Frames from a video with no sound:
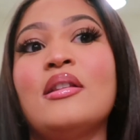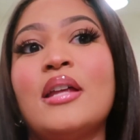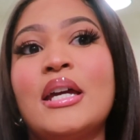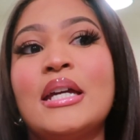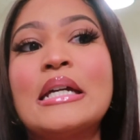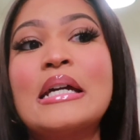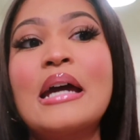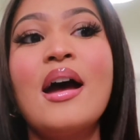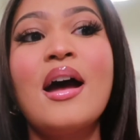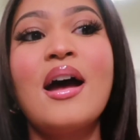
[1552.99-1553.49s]

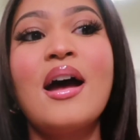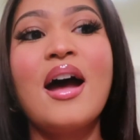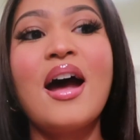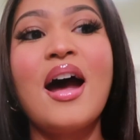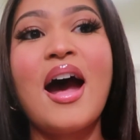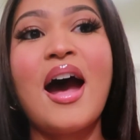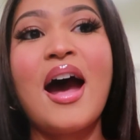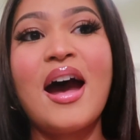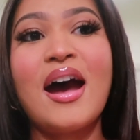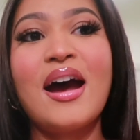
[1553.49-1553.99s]
Like,
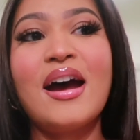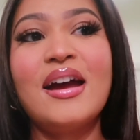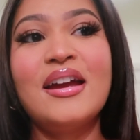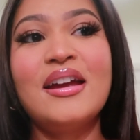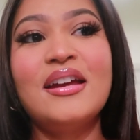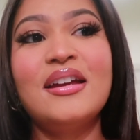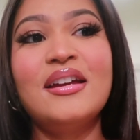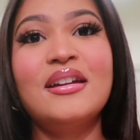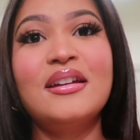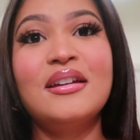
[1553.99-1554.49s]

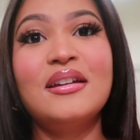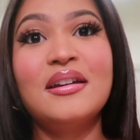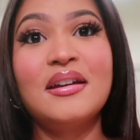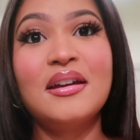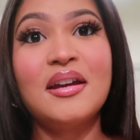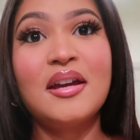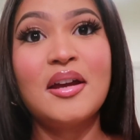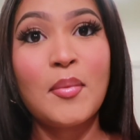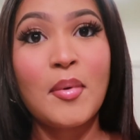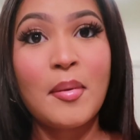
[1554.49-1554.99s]
I
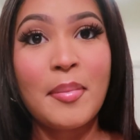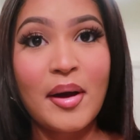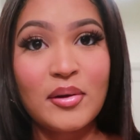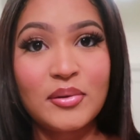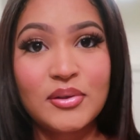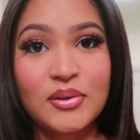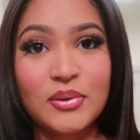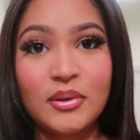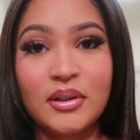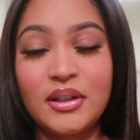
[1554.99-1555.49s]
am
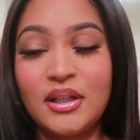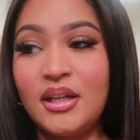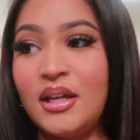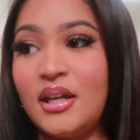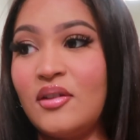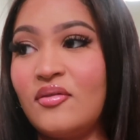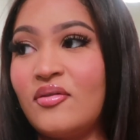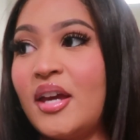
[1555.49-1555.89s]
about to leave.